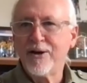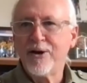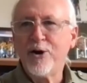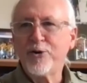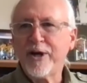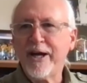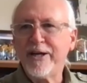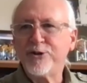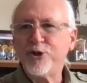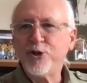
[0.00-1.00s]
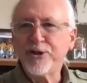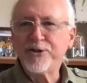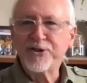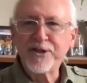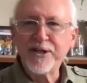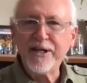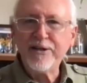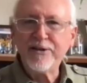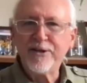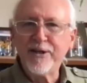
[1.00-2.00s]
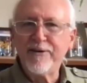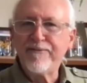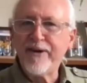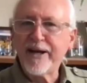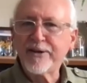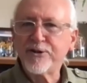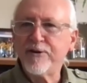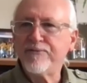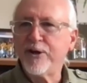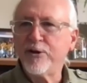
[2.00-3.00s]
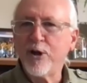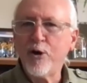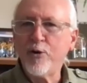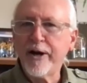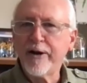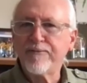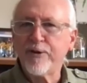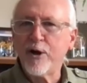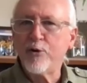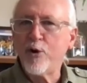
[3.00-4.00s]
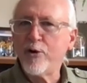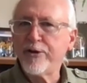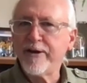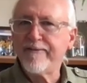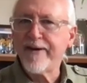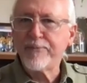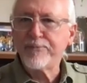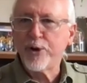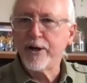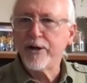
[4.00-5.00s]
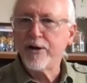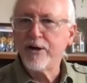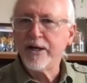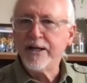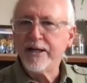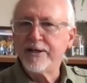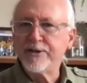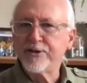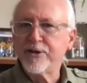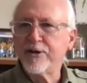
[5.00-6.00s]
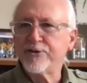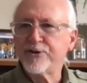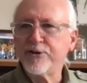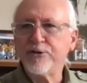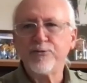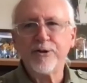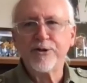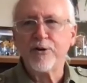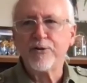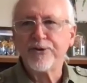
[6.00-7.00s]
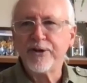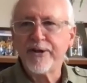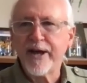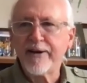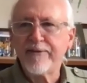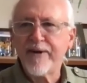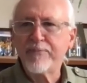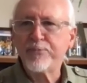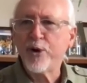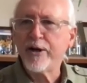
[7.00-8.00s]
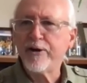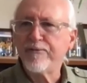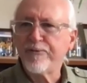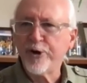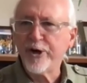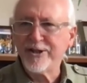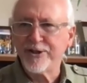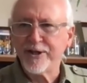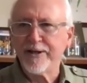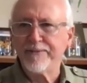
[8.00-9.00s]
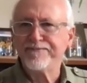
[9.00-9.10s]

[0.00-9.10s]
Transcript: Okay, as you can see, the effects of the low airflow on the evaporator is going to soon result in that evaporator freezing.